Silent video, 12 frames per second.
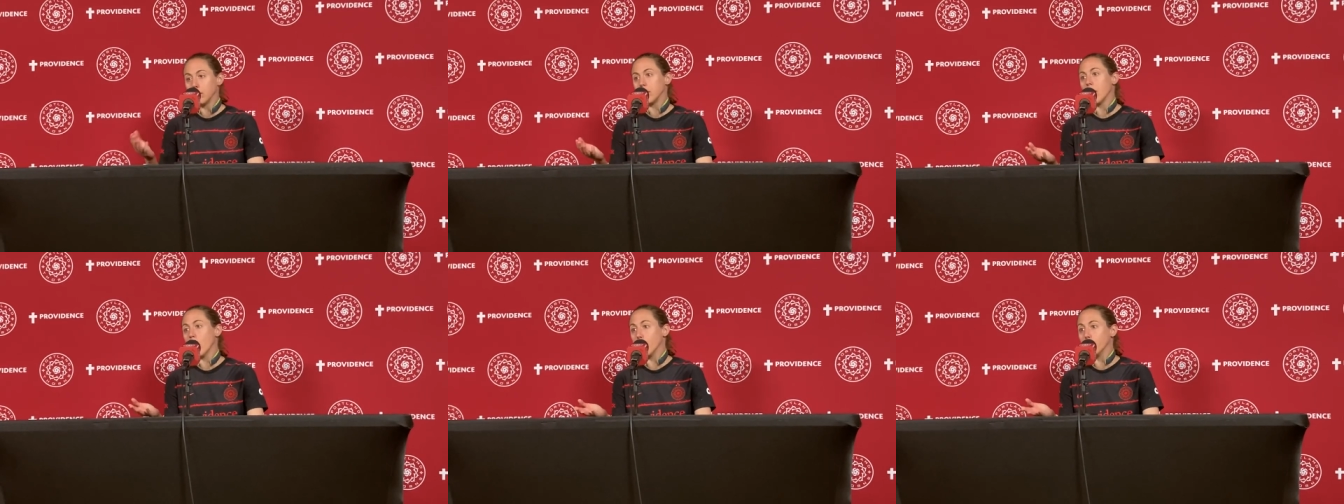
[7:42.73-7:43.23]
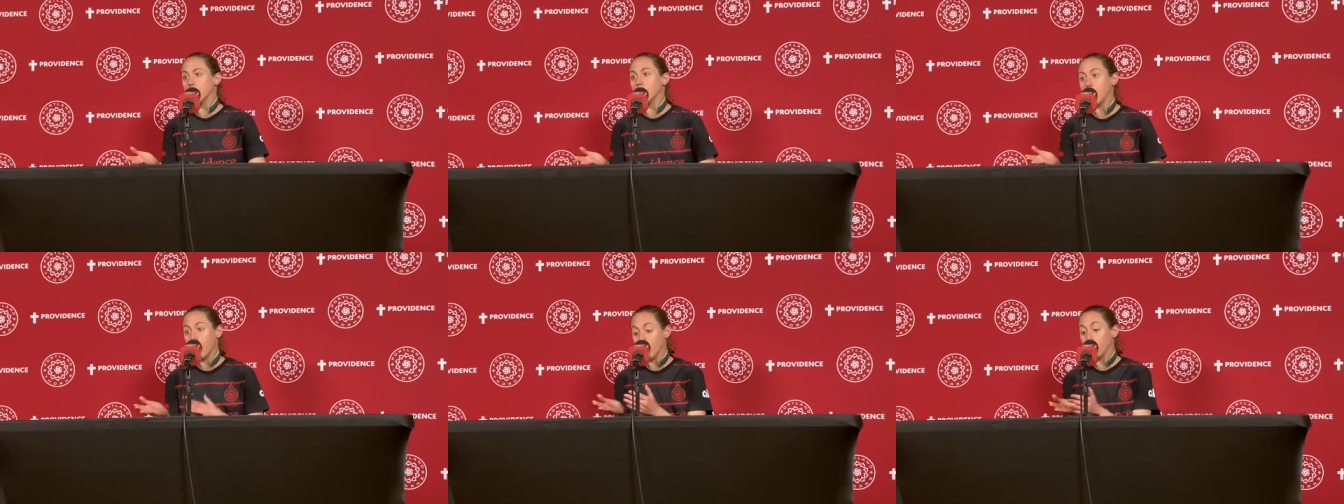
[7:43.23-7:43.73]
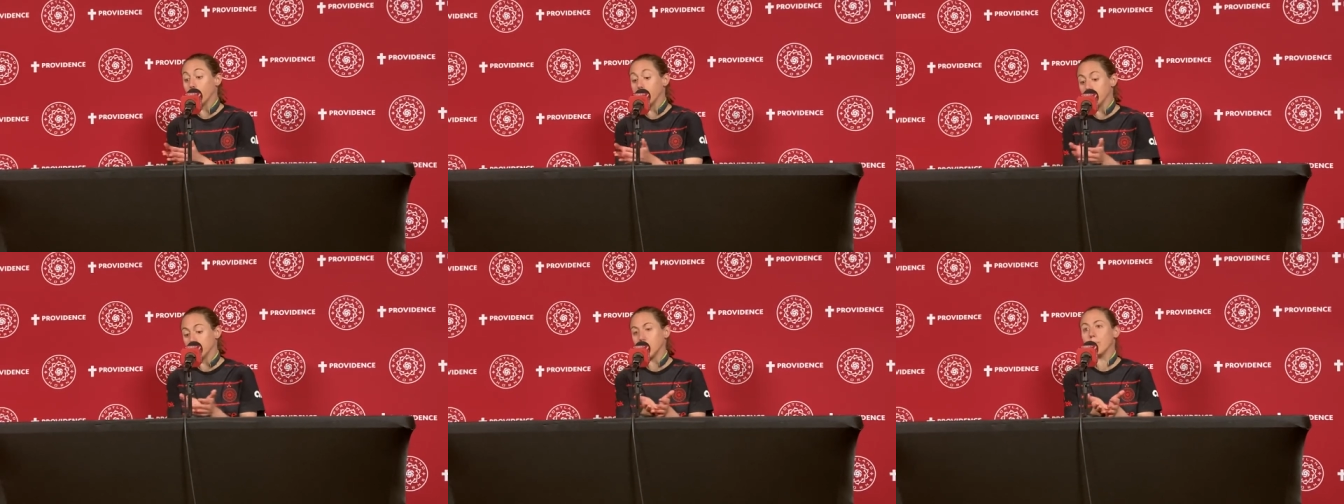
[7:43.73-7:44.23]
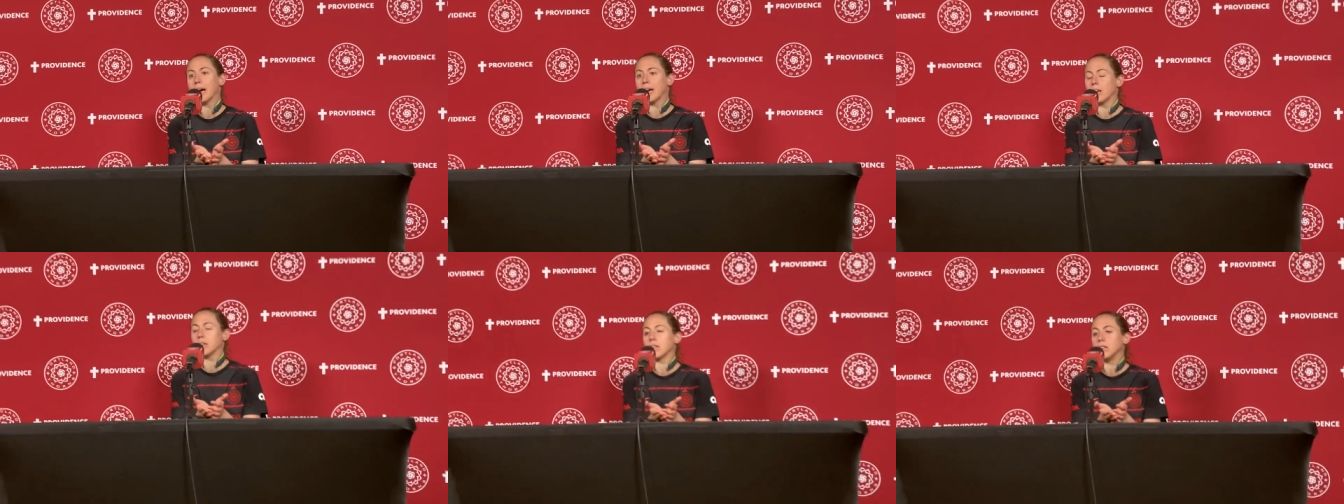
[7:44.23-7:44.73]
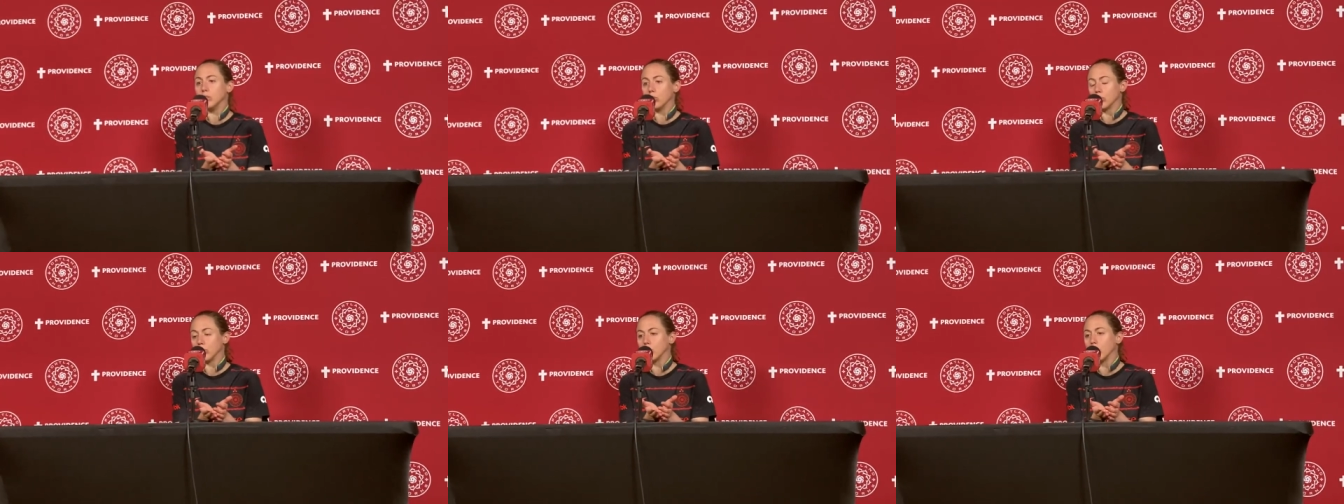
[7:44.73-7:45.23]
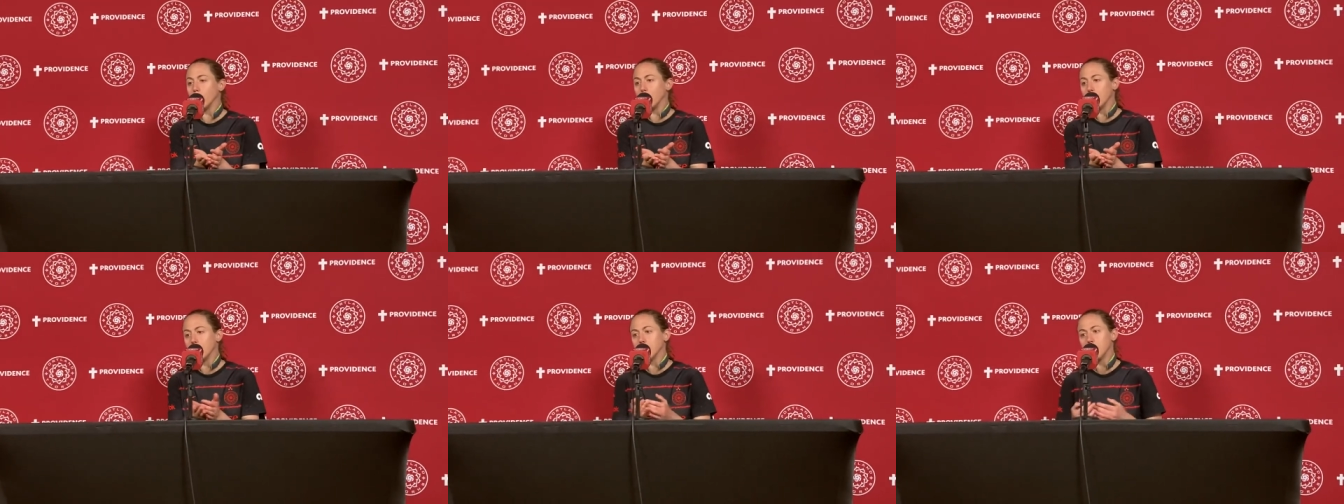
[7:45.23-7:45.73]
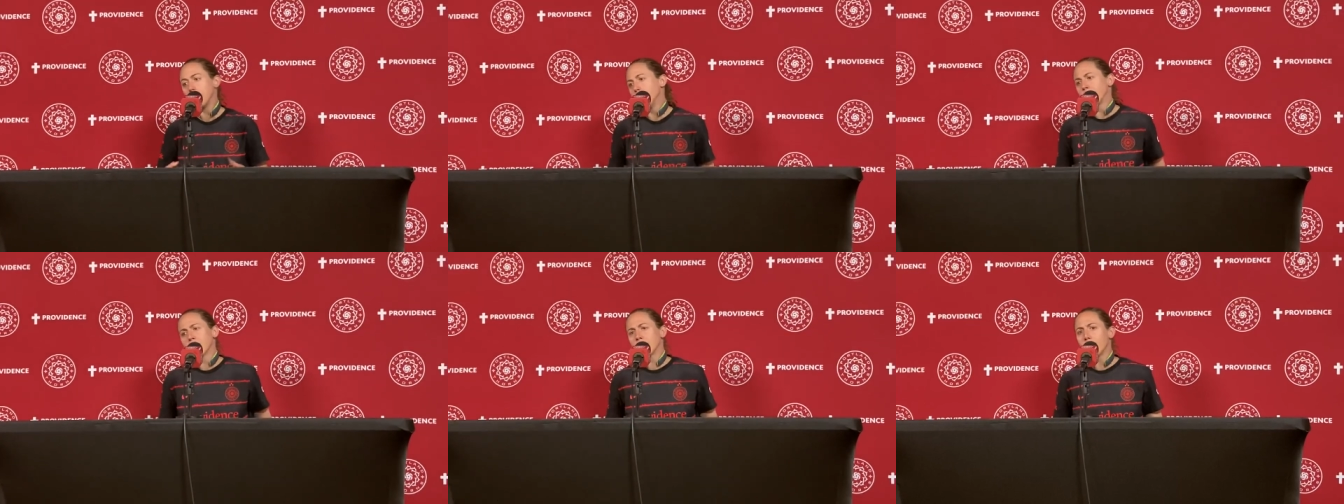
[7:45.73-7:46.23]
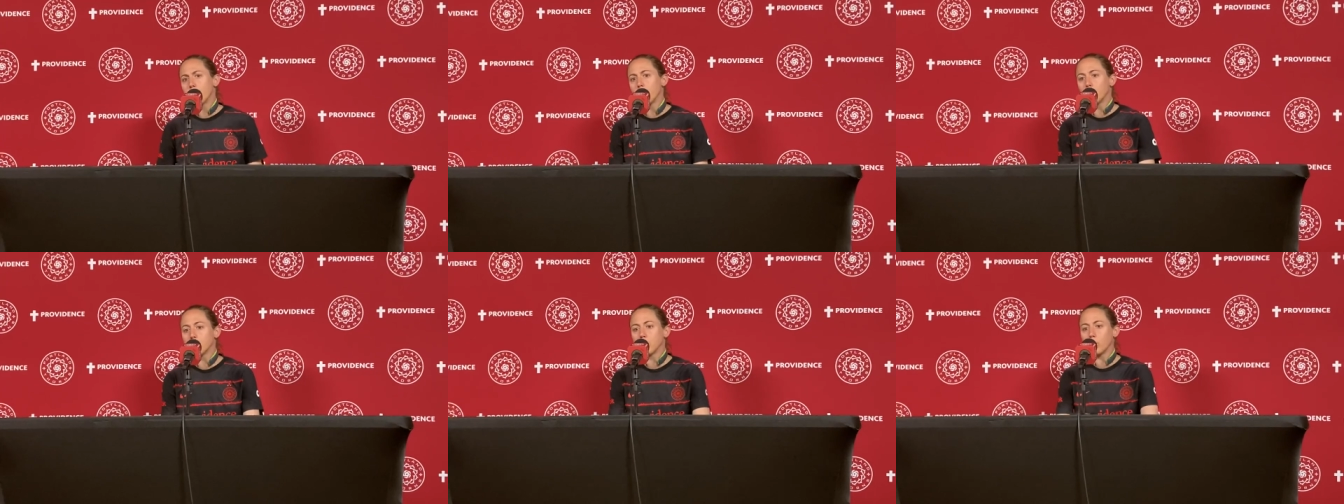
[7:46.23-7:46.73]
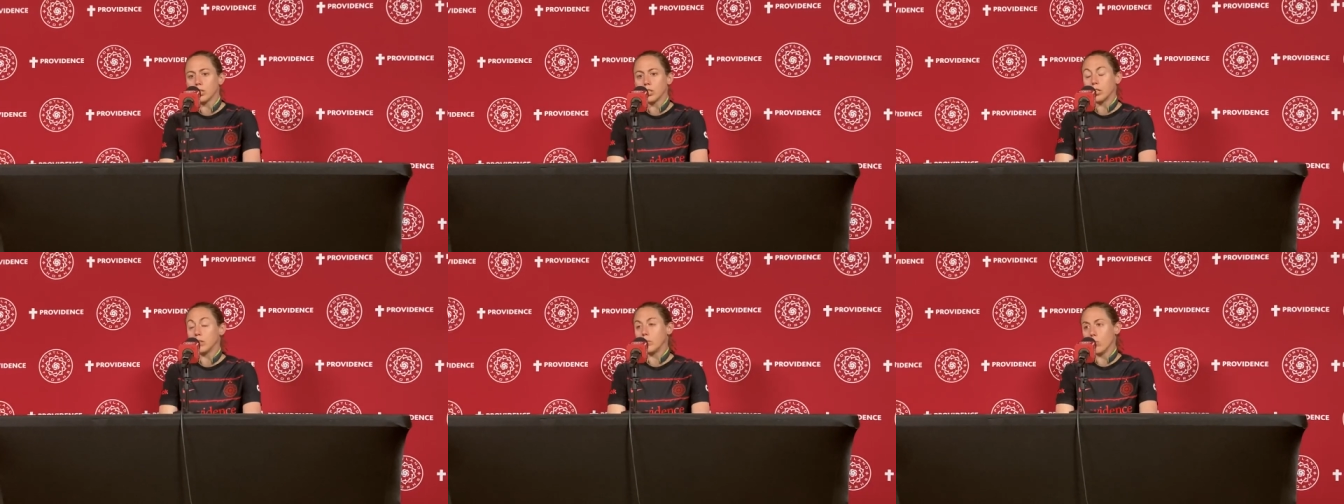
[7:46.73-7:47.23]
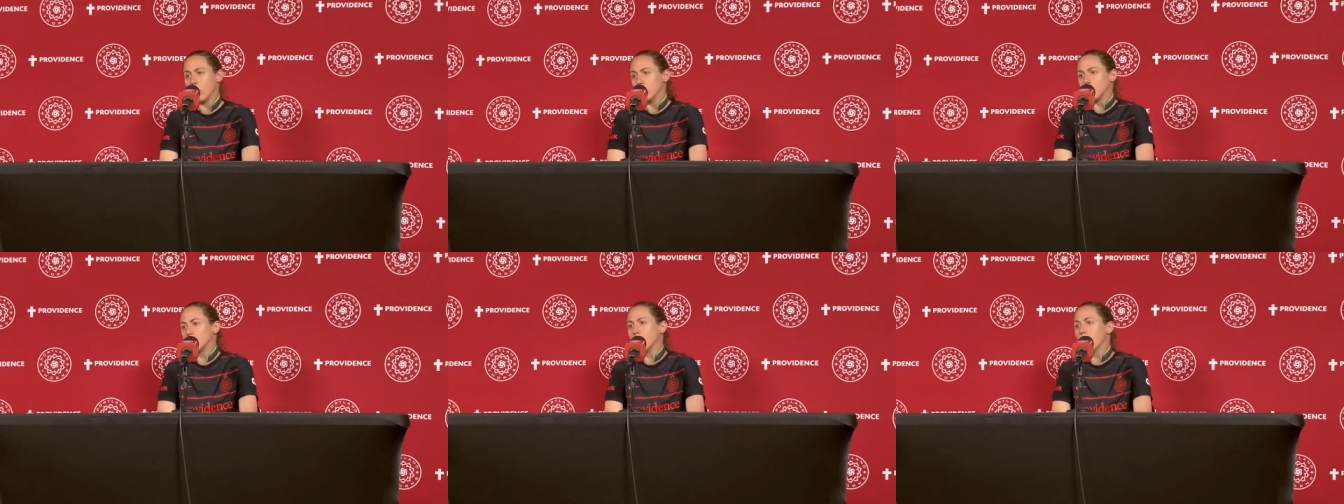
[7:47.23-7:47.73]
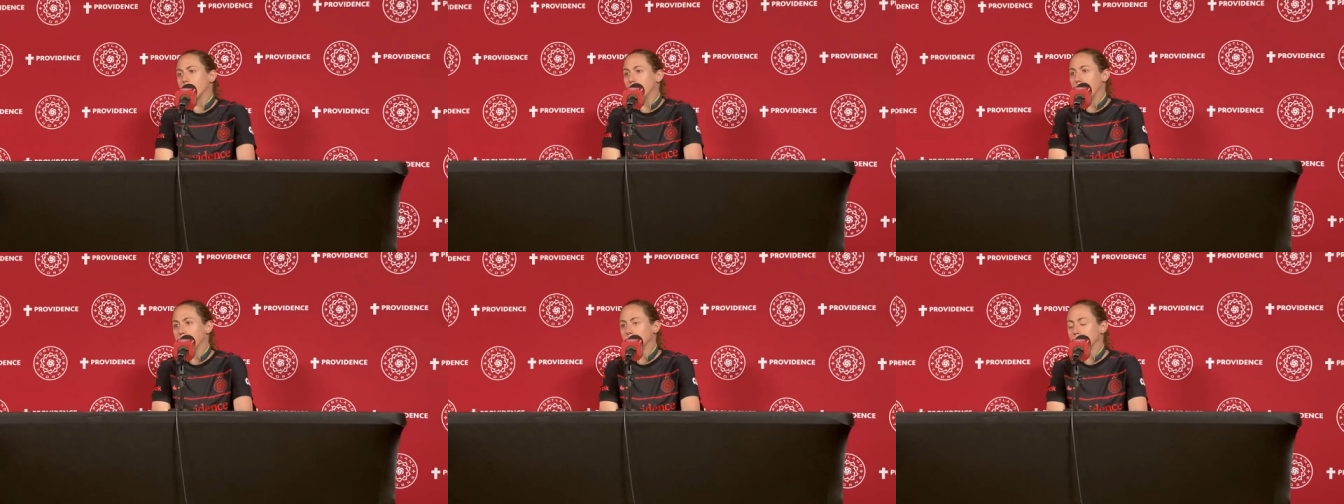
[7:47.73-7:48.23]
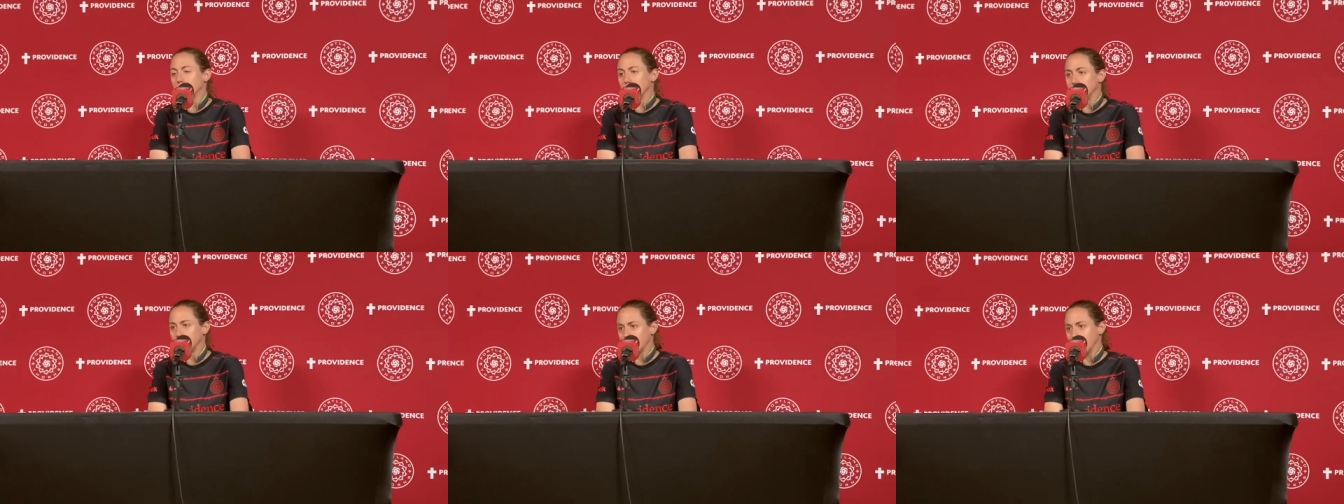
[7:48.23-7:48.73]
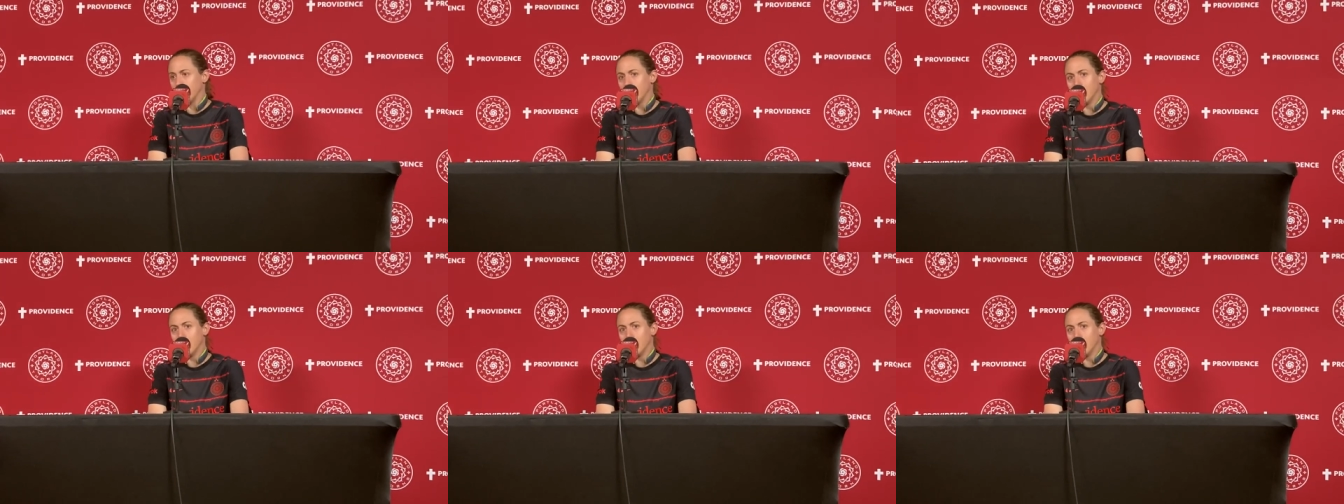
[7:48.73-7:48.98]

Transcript: help players get back into that neutral zone, because nobody wants to watch a soccer match that's just a